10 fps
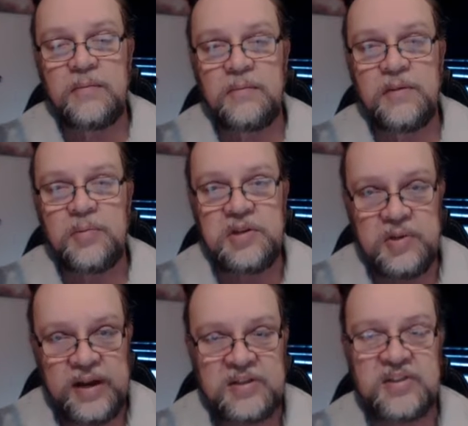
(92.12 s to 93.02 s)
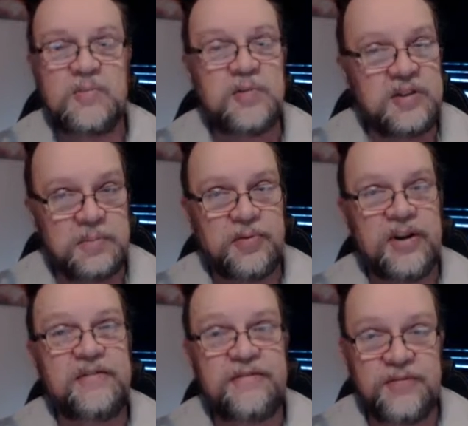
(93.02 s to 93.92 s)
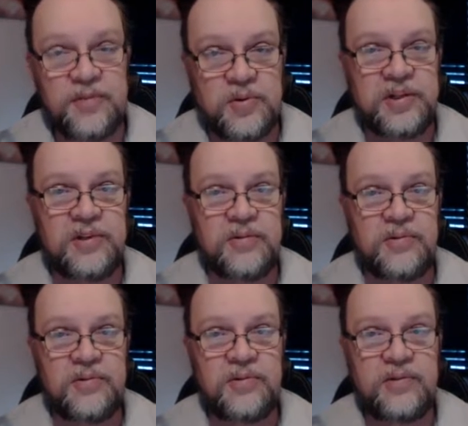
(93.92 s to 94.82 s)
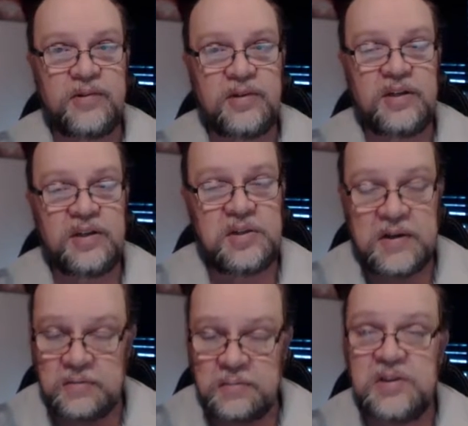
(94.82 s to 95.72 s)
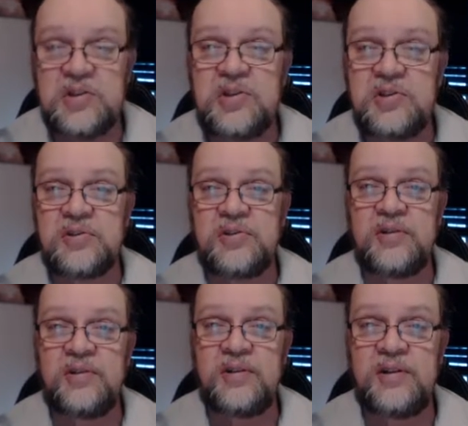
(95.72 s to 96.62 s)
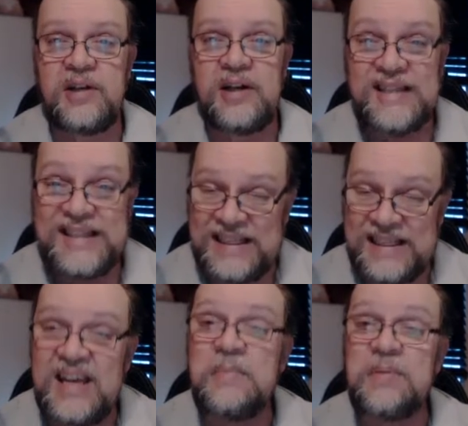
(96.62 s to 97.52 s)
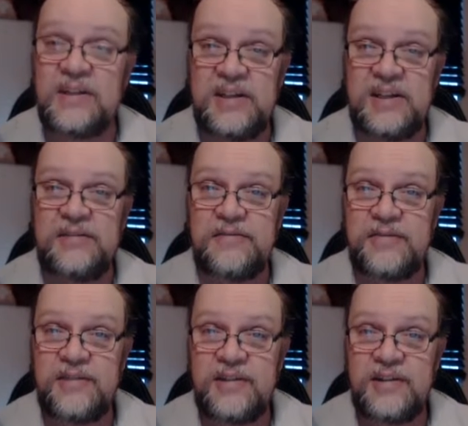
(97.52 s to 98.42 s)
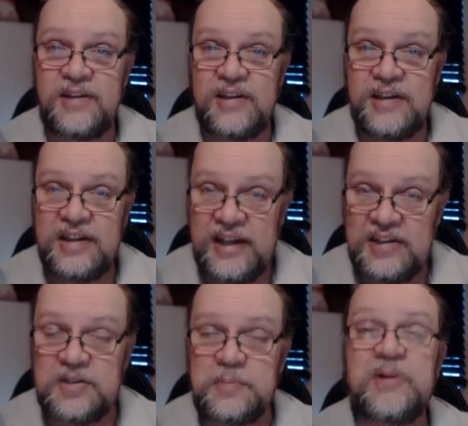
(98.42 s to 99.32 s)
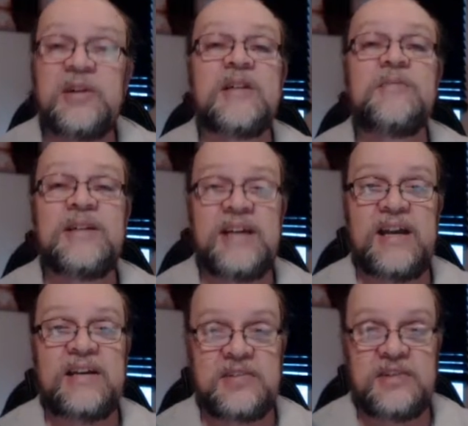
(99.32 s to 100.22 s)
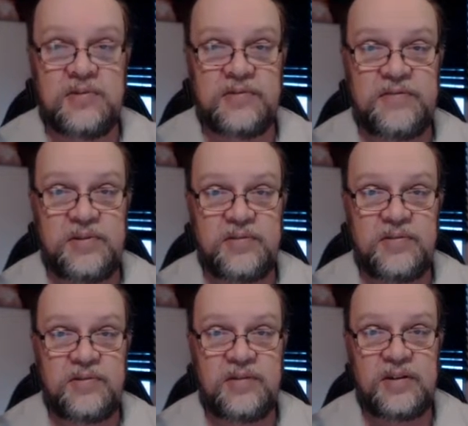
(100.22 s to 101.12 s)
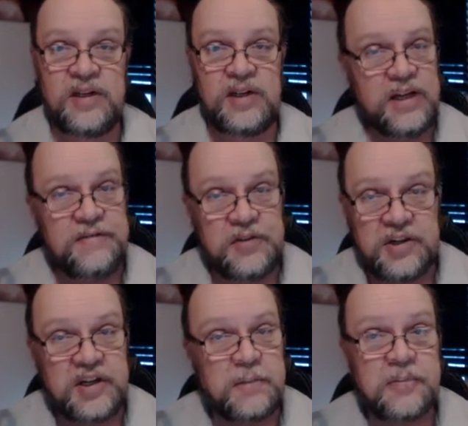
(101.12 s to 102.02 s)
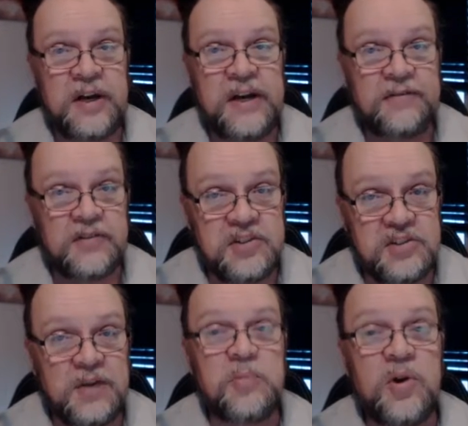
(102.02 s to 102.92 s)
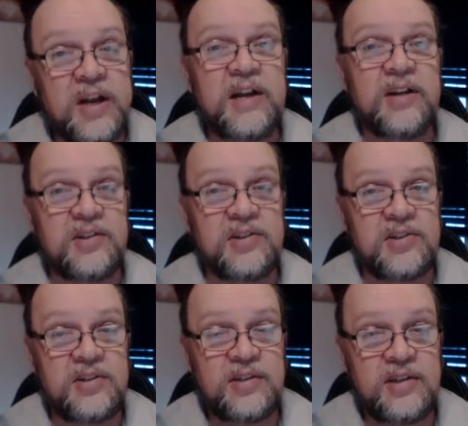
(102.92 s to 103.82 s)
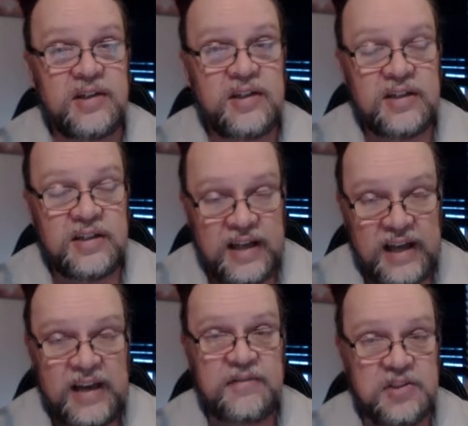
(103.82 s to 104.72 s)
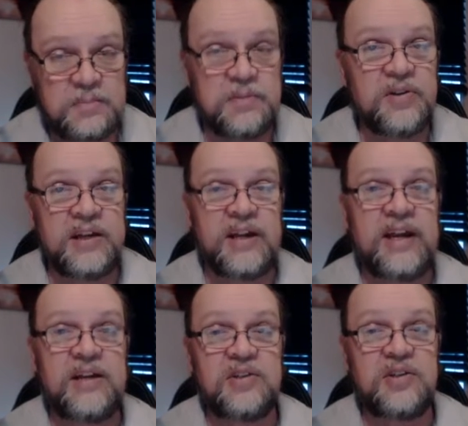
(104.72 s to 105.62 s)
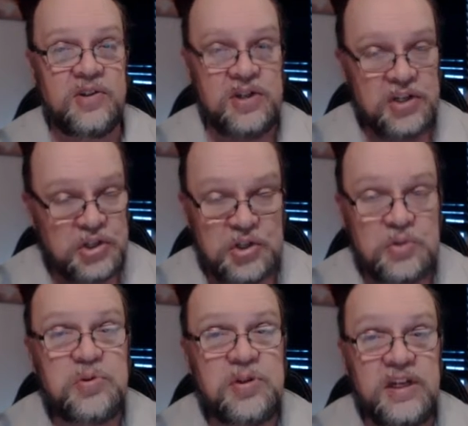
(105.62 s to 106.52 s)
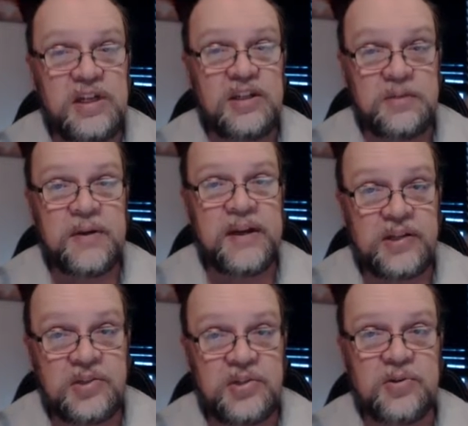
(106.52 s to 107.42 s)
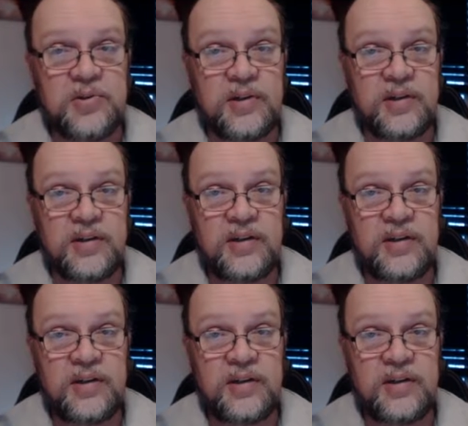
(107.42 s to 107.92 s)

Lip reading: But when you ask someone to pray for you, you have to be sure that they believe a spirit can be cast out of you. If you're going to pray for someone else to have a spirit cast out, you need to make sure